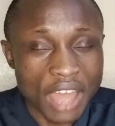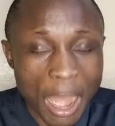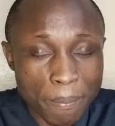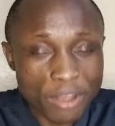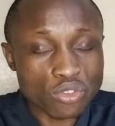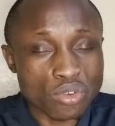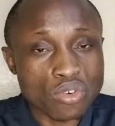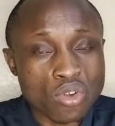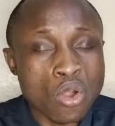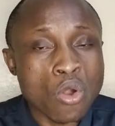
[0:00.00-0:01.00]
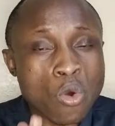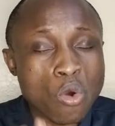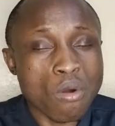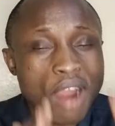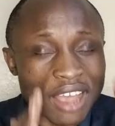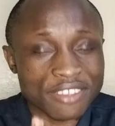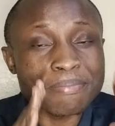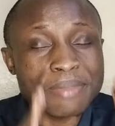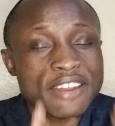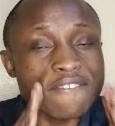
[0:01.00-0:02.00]
A person who has
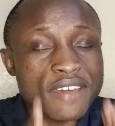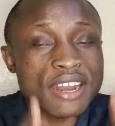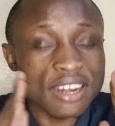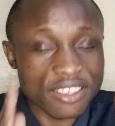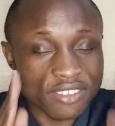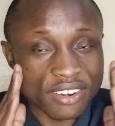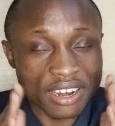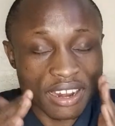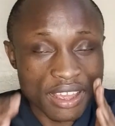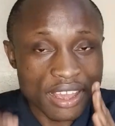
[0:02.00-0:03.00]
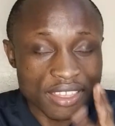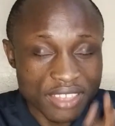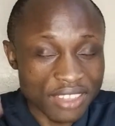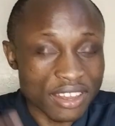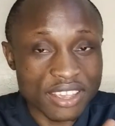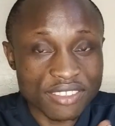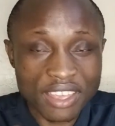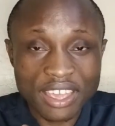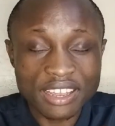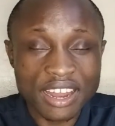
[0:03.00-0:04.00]
been very rigid the other day
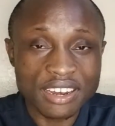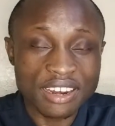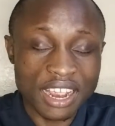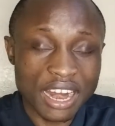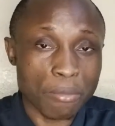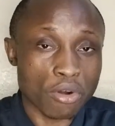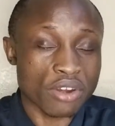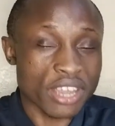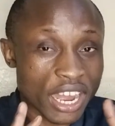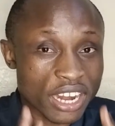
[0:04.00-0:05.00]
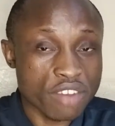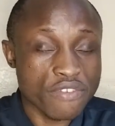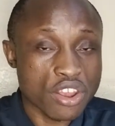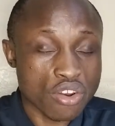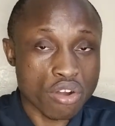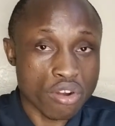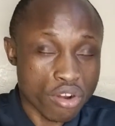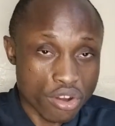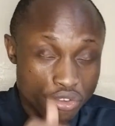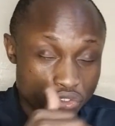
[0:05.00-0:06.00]
saying that Raila Amolo Odinga did very wrong
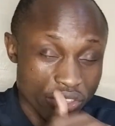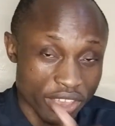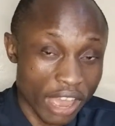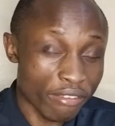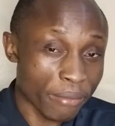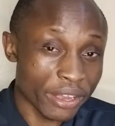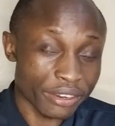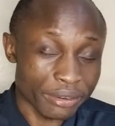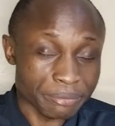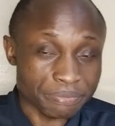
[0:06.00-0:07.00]
to join the government